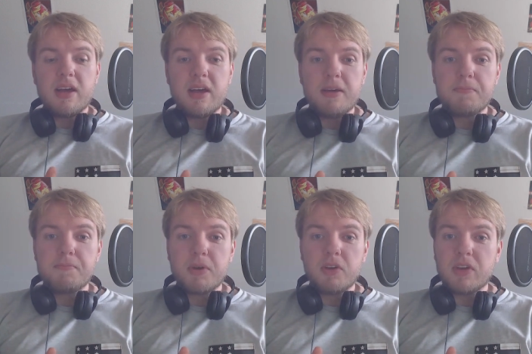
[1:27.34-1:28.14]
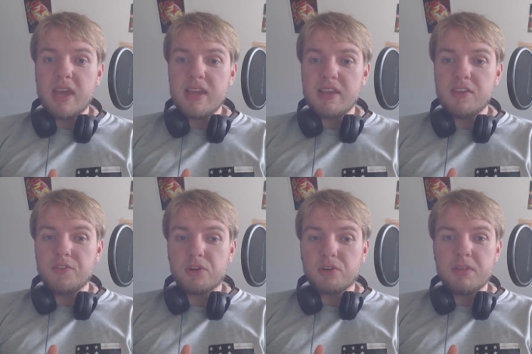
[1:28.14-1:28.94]
Uh, but okay, if
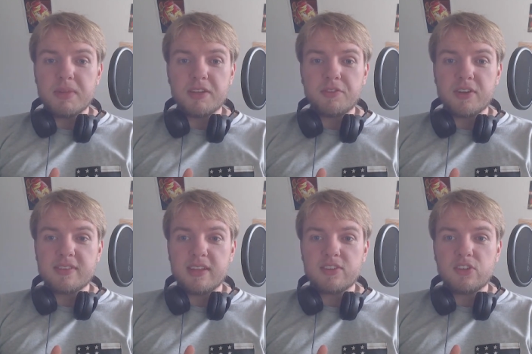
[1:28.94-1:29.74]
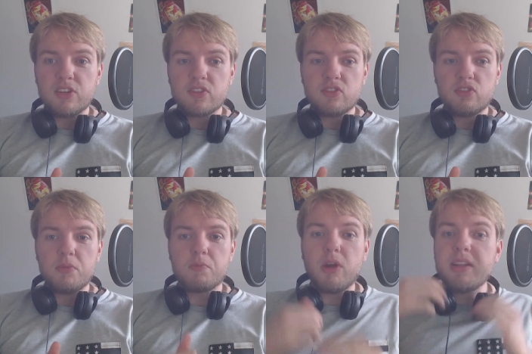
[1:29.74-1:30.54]
you're ready, my dear friends, let's just
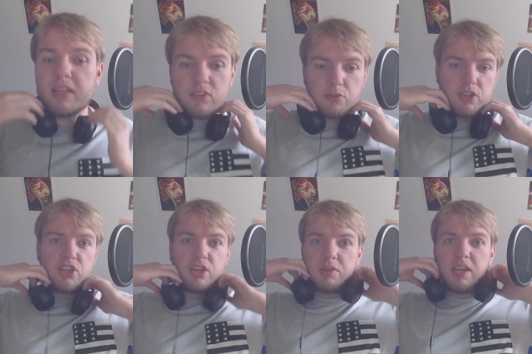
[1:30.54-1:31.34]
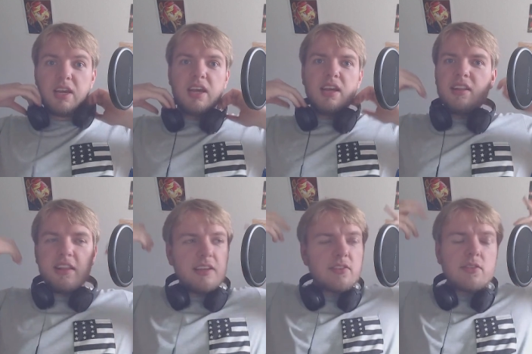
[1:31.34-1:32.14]
jump right into it, shall we?
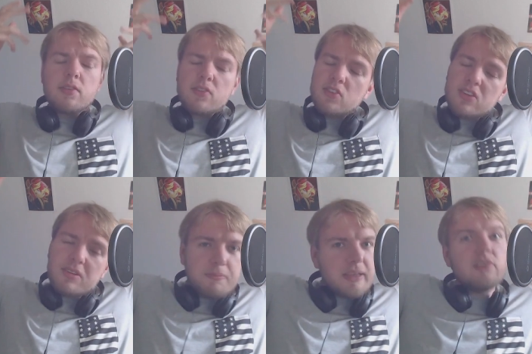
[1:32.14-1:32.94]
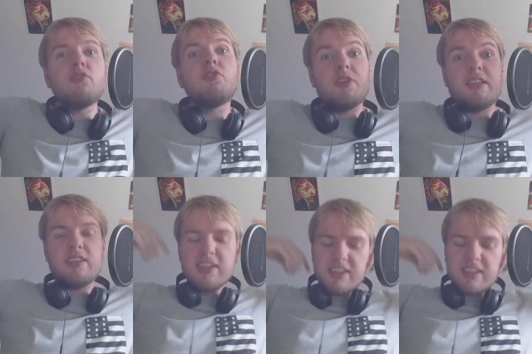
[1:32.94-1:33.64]
Let's just jump into it.